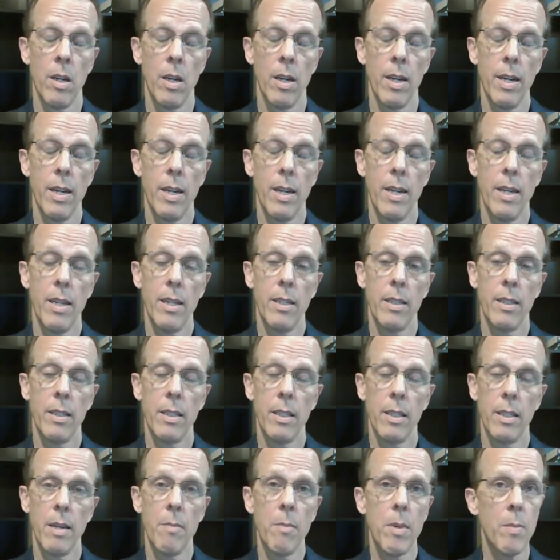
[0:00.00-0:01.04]
And
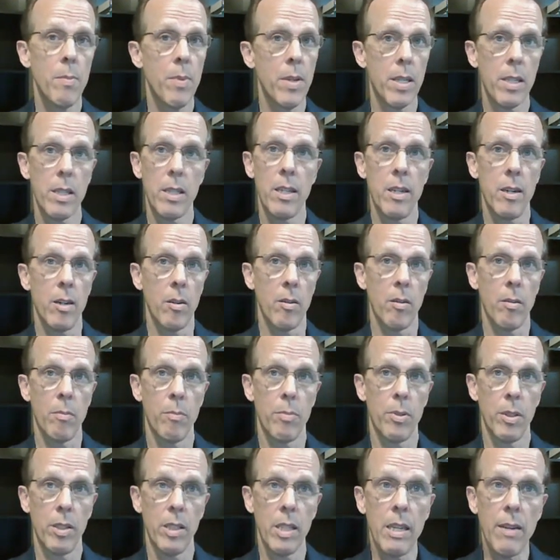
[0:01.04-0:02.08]
let me be clear,
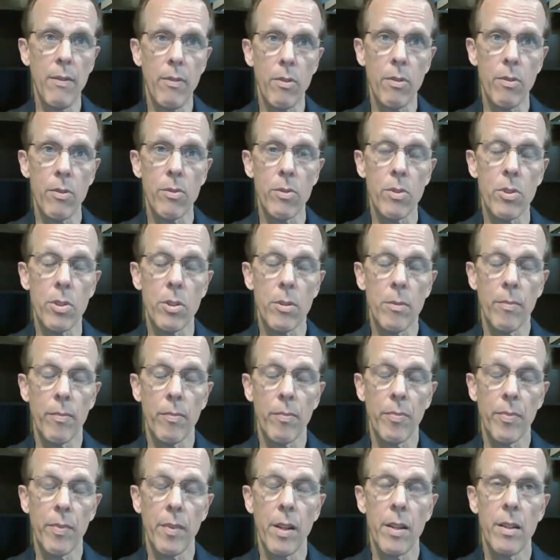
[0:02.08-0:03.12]
believers
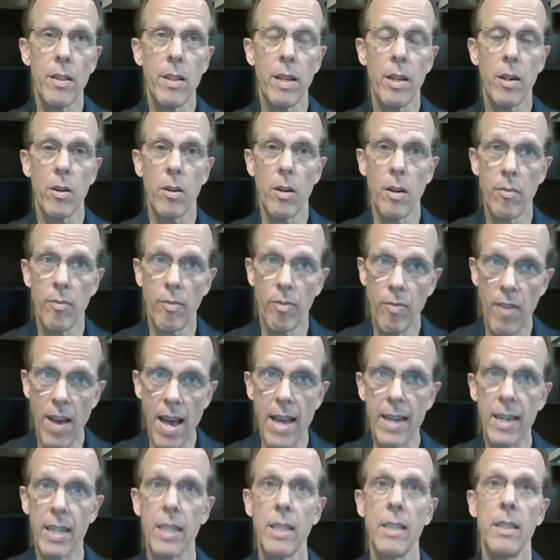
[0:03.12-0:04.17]
that are
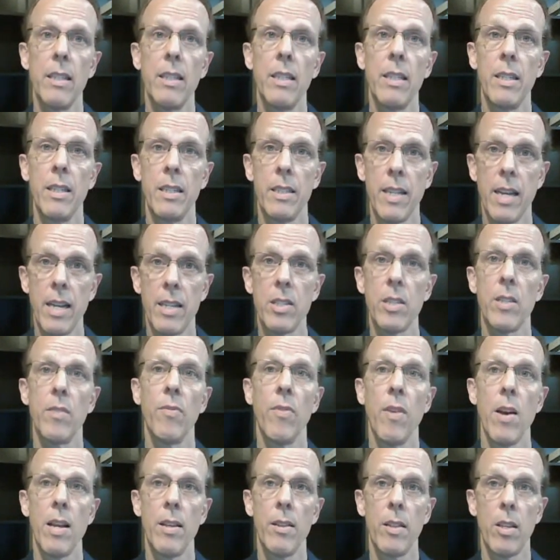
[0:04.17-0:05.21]
emphatically
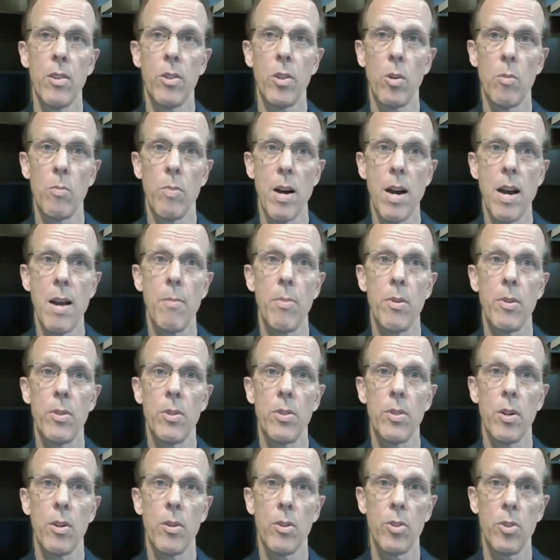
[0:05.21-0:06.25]
testifying that their
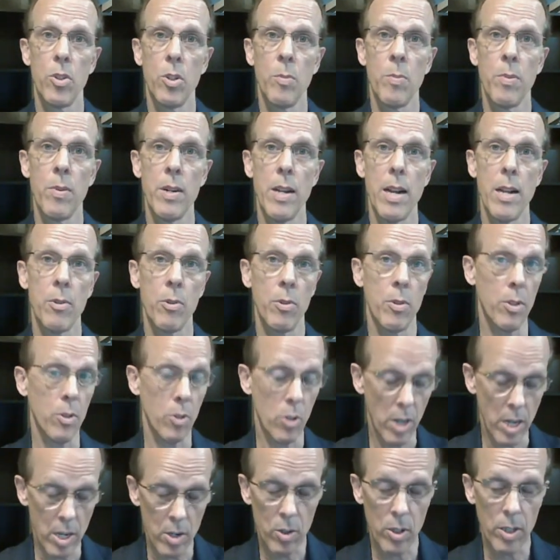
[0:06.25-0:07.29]
Bibles are supernaturally
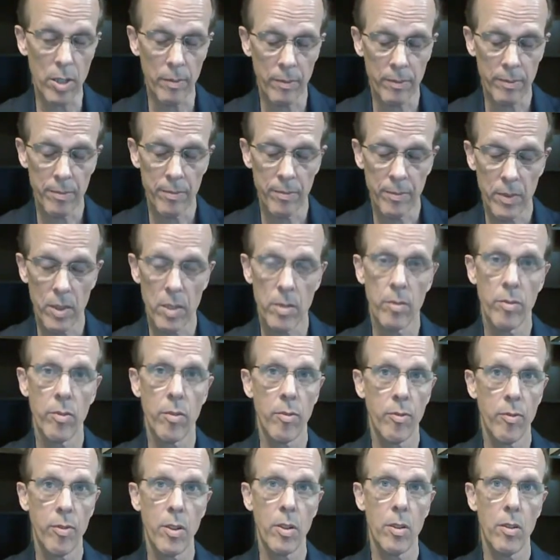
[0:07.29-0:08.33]
changing to
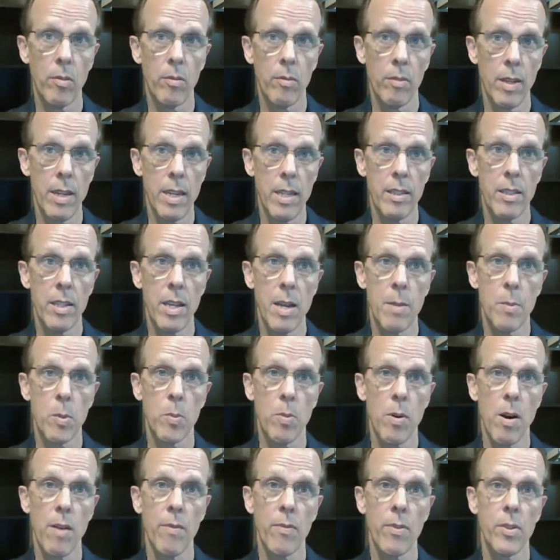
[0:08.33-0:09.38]
fulfill end times
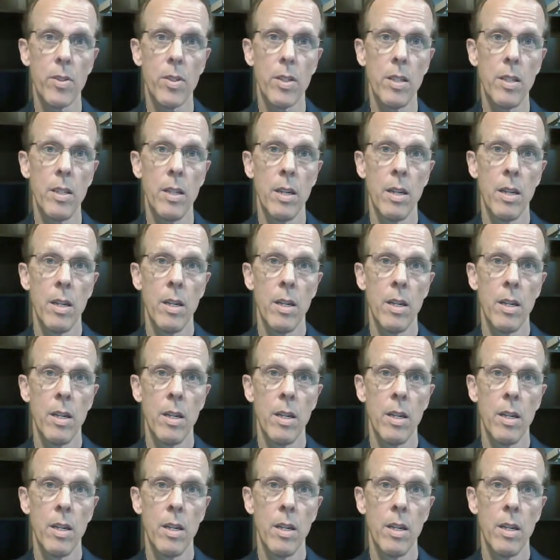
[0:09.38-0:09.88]
prophecy